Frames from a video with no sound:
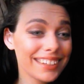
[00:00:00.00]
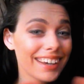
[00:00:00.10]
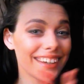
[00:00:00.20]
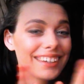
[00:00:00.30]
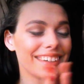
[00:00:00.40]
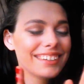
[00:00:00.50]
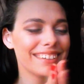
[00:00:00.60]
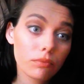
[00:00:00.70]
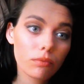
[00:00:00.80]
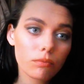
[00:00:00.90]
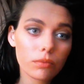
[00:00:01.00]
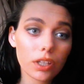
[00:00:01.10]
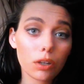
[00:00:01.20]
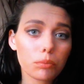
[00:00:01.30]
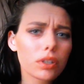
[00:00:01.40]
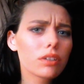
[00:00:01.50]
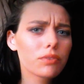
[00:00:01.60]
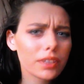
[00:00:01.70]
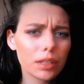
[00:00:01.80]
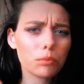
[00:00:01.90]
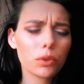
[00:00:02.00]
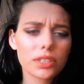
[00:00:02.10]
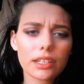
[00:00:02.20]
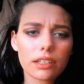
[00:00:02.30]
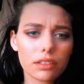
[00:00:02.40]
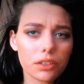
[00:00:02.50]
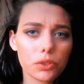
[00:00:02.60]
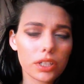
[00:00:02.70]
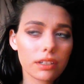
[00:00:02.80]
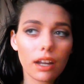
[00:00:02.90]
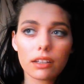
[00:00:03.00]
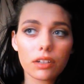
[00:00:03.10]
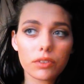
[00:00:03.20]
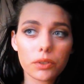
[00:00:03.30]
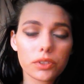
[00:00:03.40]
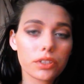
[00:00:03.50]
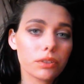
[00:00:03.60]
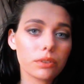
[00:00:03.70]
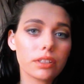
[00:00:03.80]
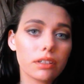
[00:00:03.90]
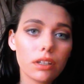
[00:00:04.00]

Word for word: Yay! You know, but good for them, Rosita and Eugene. I love those two and